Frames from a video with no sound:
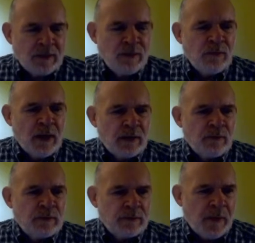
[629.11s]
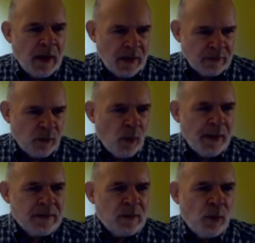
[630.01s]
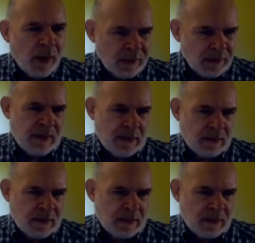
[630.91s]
you've got to respond quite quickly.